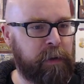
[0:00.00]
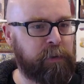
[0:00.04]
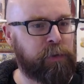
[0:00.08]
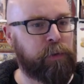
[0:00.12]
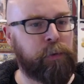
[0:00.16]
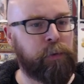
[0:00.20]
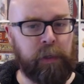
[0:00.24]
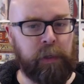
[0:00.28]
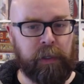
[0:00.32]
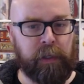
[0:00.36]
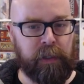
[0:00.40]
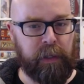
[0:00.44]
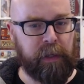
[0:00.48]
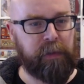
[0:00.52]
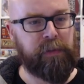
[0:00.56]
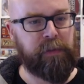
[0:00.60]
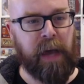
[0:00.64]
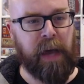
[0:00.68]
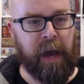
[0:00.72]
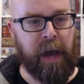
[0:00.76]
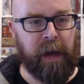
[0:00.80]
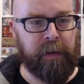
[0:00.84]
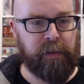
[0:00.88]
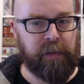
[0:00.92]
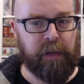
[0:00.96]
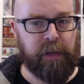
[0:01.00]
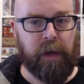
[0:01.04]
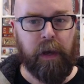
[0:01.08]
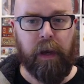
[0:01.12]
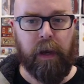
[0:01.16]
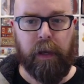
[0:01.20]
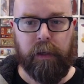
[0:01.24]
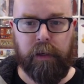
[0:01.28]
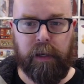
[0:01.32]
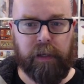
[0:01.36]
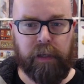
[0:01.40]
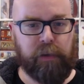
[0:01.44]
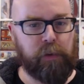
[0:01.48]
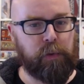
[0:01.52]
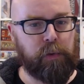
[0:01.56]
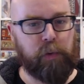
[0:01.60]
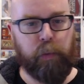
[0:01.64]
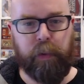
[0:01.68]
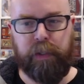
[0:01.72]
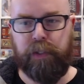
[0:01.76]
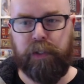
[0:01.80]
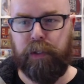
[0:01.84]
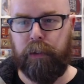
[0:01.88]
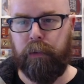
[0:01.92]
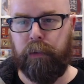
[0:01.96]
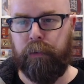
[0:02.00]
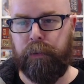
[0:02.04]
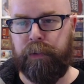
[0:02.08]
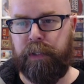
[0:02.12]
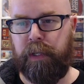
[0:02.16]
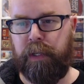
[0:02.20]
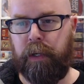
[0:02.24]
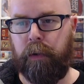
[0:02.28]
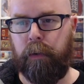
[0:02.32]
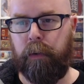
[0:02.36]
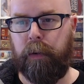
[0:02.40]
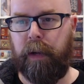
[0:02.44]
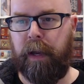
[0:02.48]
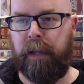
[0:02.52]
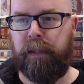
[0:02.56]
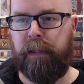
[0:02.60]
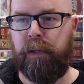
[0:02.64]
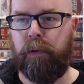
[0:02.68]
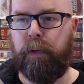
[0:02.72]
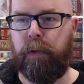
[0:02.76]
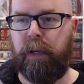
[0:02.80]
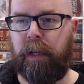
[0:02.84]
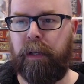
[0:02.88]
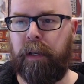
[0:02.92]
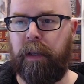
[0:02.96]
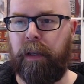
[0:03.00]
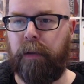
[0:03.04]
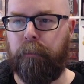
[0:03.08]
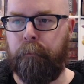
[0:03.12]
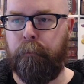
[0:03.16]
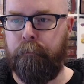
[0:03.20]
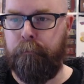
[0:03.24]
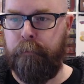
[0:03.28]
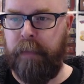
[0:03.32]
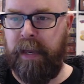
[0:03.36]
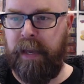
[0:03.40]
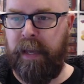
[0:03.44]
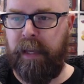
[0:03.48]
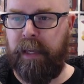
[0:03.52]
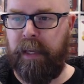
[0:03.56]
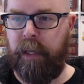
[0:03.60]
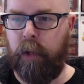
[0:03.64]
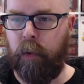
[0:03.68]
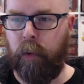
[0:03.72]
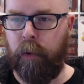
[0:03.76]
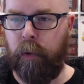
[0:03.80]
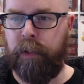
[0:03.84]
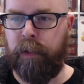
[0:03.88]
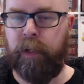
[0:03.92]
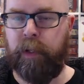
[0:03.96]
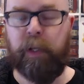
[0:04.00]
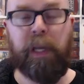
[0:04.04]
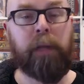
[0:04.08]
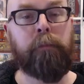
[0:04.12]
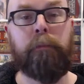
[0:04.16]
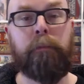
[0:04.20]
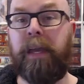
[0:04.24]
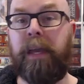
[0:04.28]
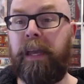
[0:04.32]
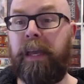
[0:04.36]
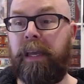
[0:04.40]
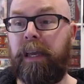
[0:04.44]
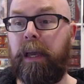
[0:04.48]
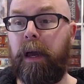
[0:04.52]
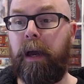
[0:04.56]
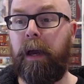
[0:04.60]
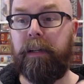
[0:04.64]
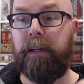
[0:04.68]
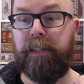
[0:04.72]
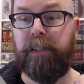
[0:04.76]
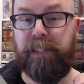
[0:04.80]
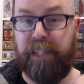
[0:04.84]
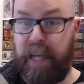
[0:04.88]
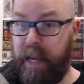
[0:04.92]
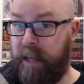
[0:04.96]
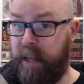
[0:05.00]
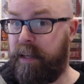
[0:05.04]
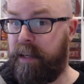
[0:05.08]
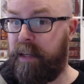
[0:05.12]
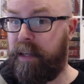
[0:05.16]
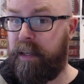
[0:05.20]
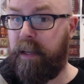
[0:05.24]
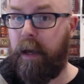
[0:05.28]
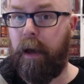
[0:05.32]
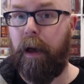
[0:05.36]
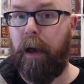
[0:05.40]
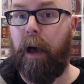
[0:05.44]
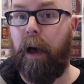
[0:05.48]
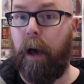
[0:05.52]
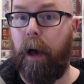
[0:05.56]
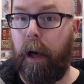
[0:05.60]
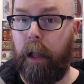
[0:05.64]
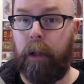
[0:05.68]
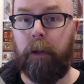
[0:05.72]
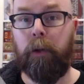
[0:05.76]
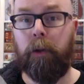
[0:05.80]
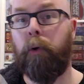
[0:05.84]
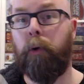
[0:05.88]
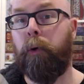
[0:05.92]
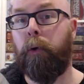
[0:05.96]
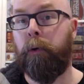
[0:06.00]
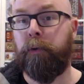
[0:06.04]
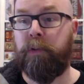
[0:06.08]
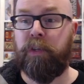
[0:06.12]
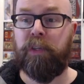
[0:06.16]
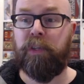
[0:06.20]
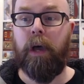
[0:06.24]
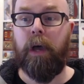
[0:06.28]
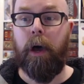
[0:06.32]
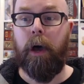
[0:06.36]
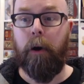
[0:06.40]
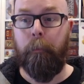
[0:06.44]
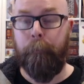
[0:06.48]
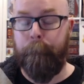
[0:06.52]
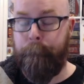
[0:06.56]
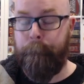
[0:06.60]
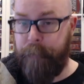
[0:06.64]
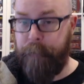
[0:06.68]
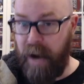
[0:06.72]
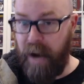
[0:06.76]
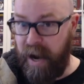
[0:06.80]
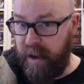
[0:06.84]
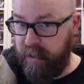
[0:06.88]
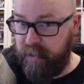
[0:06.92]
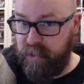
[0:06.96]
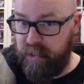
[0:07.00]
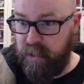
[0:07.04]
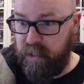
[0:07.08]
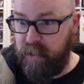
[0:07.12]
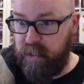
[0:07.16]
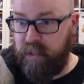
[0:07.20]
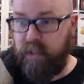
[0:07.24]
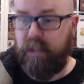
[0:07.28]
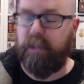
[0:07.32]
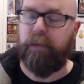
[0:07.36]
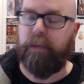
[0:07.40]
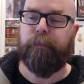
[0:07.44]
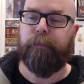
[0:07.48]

you click that, you get your Twitch alerts here, and you can make you can make 10 alerts boxes.